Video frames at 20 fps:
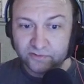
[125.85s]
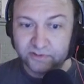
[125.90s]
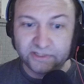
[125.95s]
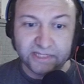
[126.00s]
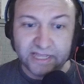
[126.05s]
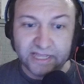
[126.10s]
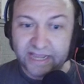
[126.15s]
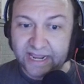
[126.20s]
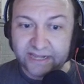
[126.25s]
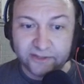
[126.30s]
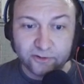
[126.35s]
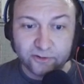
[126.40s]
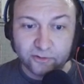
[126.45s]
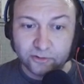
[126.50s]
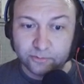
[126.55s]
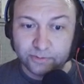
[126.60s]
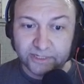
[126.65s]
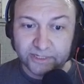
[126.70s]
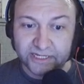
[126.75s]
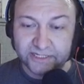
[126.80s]
They ate the whole
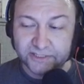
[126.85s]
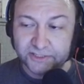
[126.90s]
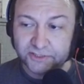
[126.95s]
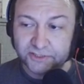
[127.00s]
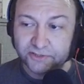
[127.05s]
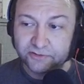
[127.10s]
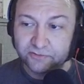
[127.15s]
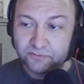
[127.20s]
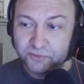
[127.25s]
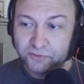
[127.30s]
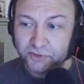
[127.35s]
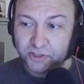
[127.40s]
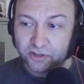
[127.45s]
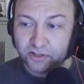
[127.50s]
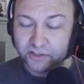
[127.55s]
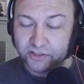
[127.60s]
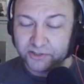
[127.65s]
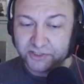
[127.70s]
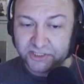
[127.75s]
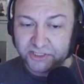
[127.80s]
place. It's
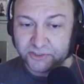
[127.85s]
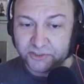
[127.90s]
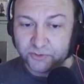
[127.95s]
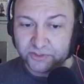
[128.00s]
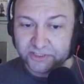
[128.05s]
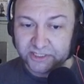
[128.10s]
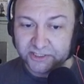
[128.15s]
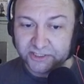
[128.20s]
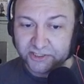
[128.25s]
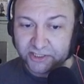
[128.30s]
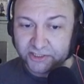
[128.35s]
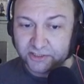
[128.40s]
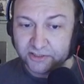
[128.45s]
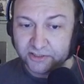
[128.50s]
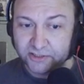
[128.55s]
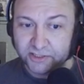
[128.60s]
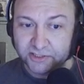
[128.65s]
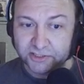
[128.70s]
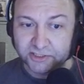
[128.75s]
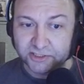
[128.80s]
gone. Ceased to exist. Doesn't
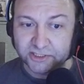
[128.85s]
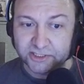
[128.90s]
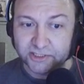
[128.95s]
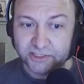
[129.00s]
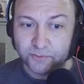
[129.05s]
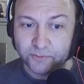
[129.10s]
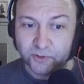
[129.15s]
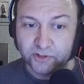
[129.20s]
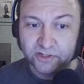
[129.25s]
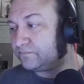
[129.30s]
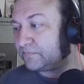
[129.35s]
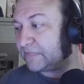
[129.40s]
doesn't exist anymore.